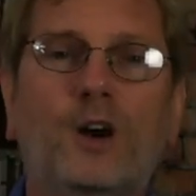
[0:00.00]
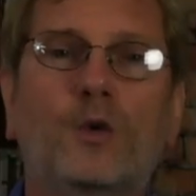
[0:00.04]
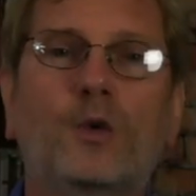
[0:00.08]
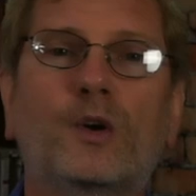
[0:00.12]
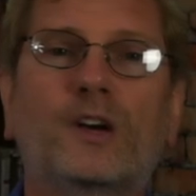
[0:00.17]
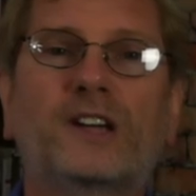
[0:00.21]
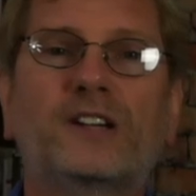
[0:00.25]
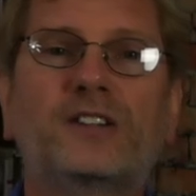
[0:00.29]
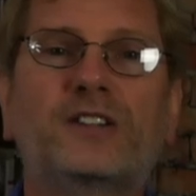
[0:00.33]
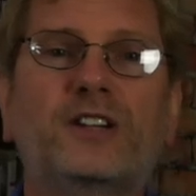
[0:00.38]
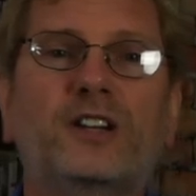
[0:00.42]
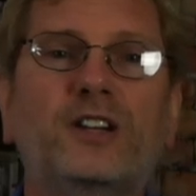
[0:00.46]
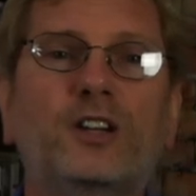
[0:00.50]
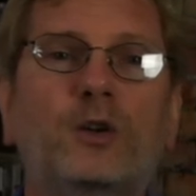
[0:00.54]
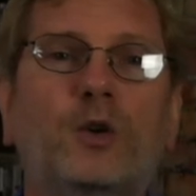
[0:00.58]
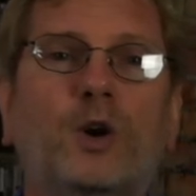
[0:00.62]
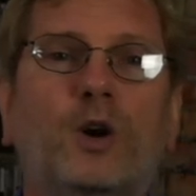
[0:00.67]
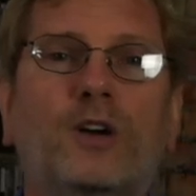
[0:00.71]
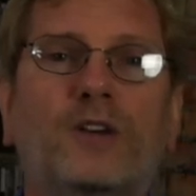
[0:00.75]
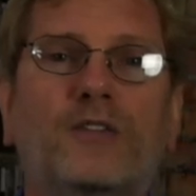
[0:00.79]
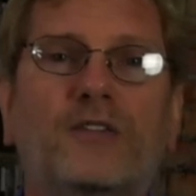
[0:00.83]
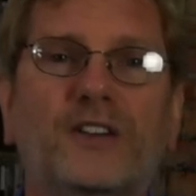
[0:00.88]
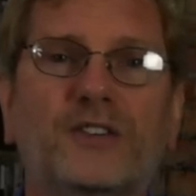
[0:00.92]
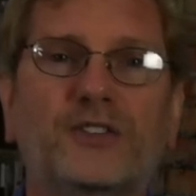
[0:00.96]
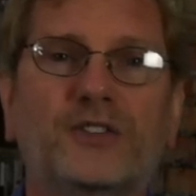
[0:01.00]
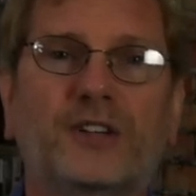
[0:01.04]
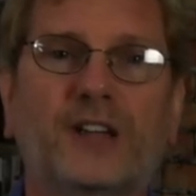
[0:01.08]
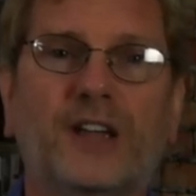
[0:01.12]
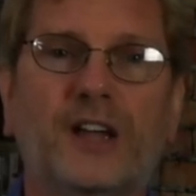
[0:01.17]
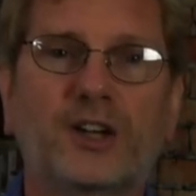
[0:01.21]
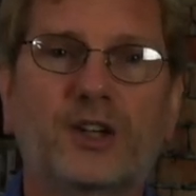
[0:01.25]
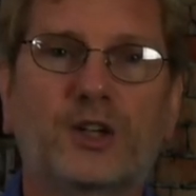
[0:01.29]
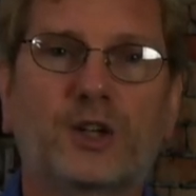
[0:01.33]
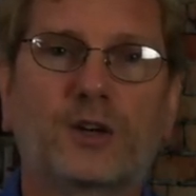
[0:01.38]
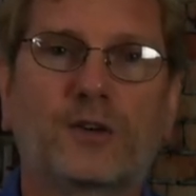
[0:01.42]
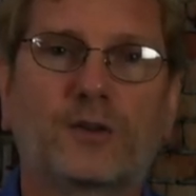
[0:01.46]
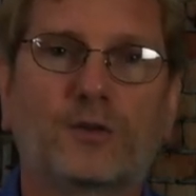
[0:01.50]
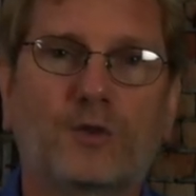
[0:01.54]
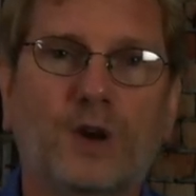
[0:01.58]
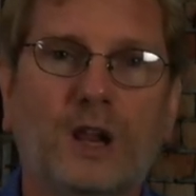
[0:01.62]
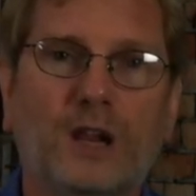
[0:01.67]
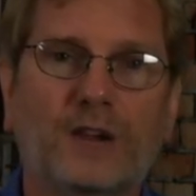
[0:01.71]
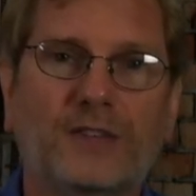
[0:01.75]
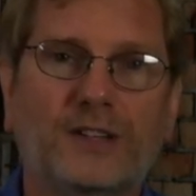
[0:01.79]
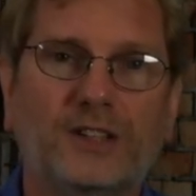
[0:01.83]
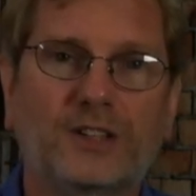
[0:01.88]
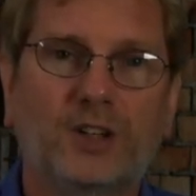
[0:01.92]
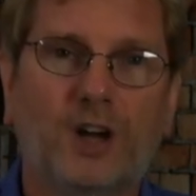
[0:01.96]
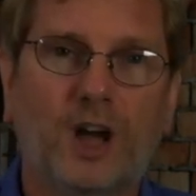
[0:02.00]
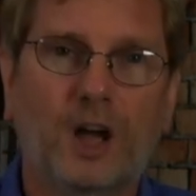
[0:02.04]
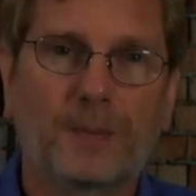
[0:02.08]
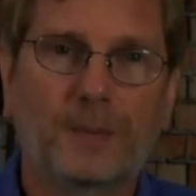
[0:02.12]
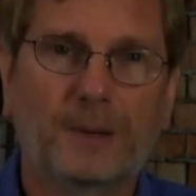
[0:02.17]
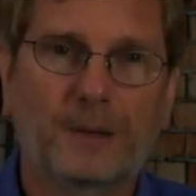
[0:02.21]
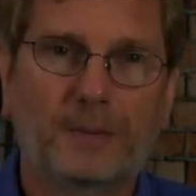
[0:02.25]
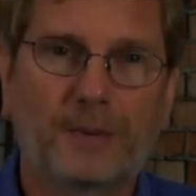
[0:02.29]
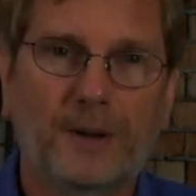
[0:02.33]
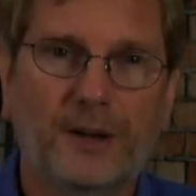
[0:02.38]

we'll continue our investigation of relevant topic